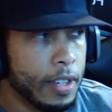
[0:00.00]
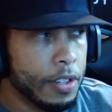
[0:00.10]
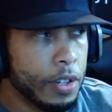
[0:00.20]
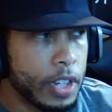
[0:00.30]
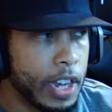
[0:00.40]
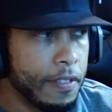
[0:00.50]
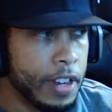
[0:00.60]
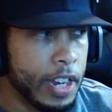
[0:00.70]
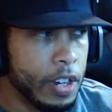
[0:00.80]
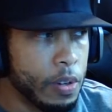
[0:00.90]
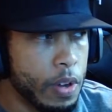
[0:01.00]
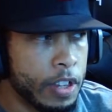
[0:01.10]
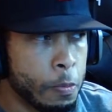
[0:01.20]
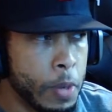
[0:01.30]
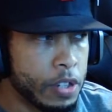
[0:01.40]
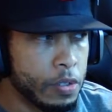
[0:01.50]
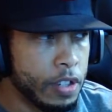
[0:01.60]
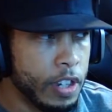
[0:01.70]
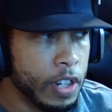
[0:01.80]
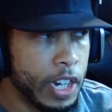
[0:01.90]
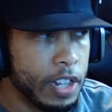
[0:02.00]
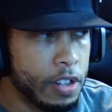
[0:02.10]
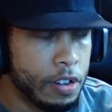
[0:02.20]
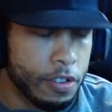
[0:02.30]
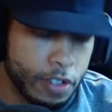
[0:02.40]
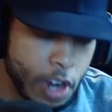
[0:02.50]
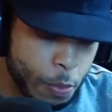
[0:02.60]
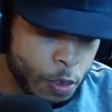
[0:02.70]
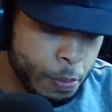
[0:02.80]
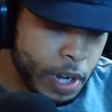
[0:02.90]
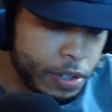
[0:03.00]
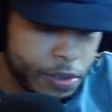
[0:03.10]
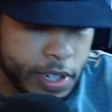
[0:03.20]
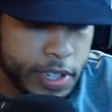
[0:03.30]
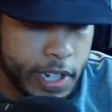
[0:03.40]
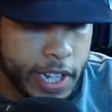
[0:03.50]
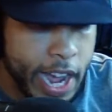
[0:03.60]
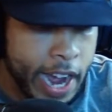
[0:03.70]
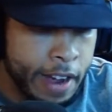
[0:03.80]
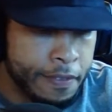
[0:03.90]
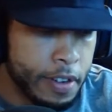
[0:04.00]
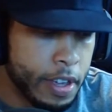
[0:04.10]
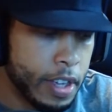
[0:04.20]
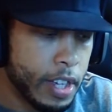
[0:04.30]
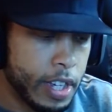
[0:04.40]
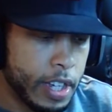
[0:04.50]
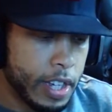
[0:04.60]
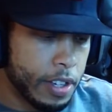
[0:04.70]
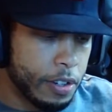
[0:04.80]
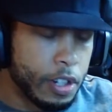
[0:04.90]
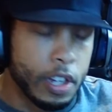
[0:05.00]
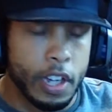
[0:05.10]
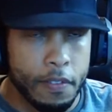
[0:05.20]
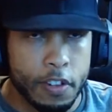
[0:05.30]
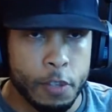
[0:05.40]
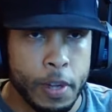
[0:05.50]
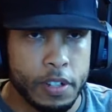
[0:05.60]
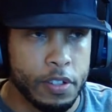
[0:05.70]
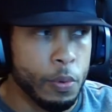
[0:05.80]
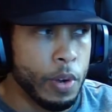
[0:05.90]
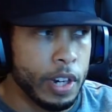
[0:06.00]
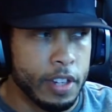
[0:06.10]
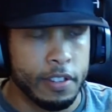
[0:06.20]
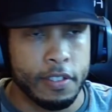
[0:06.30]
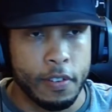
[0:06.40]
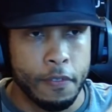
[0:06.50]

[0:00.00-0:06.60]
You can give the Eagle a specialty. Either there's a couple specialties he can have. You can give him the specialty where he can just